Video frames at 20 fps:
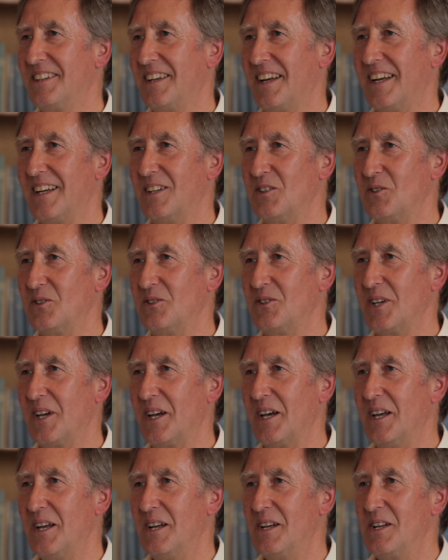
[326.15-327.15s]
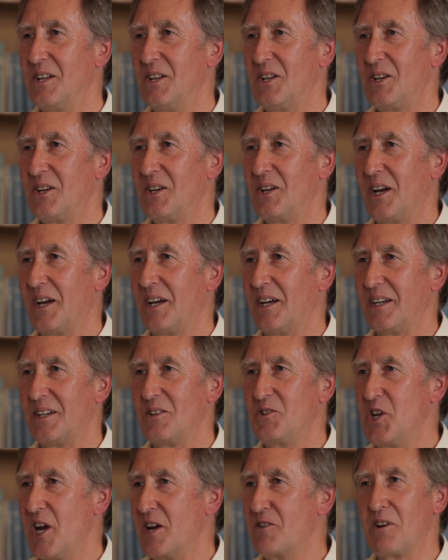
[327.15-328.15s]
And
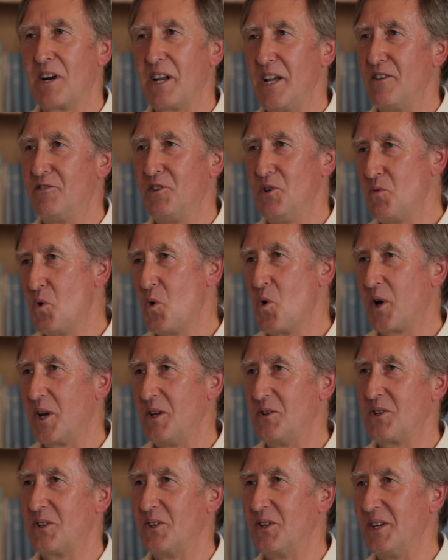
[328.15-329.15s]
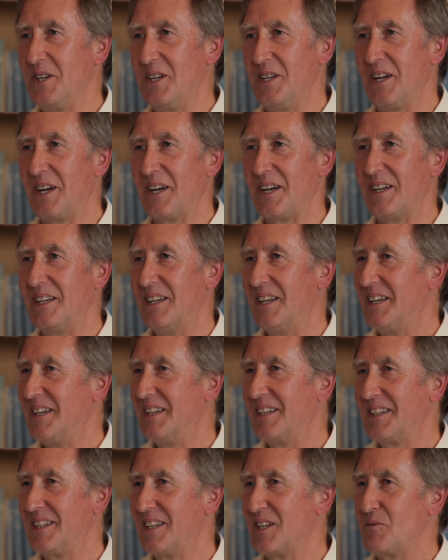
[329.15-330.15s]
generally, if you walk into the
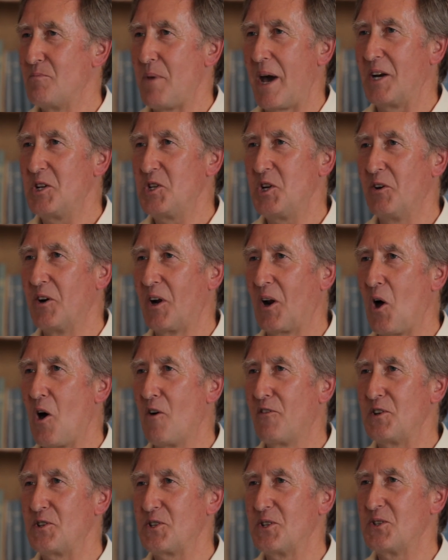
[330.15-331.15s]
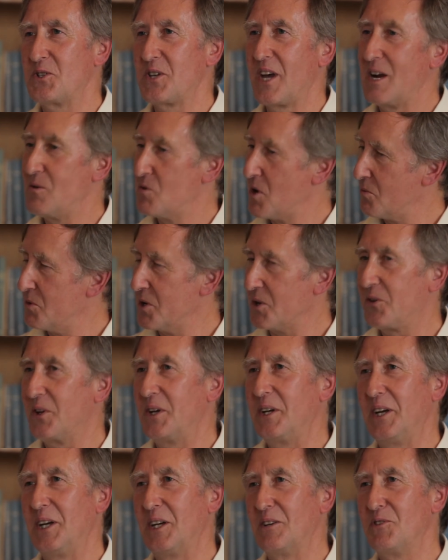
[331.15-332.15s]
managerial office and say, well, we're
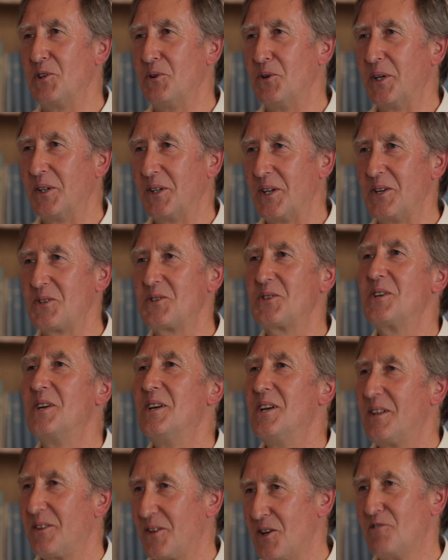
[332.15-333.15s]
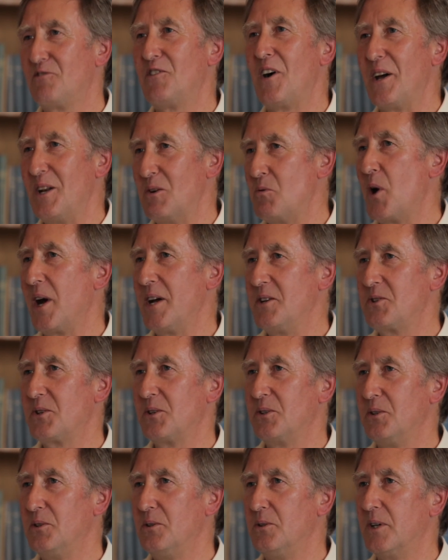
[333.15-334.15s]
thinking of doing this, they'll find a way
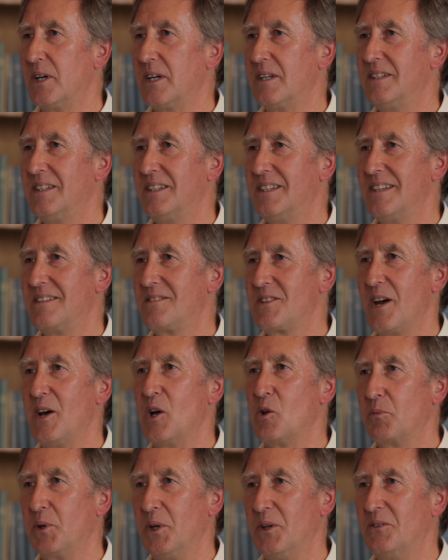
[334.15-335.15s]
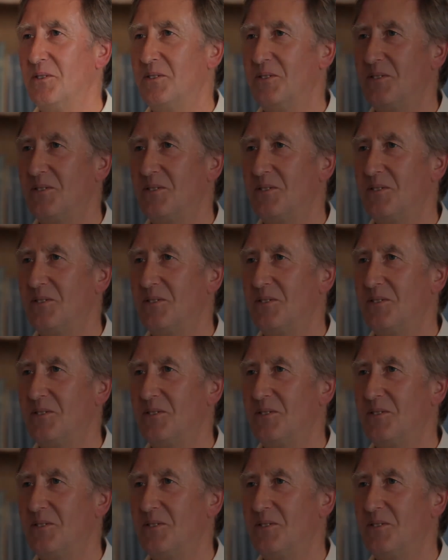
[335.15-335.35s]
to help you.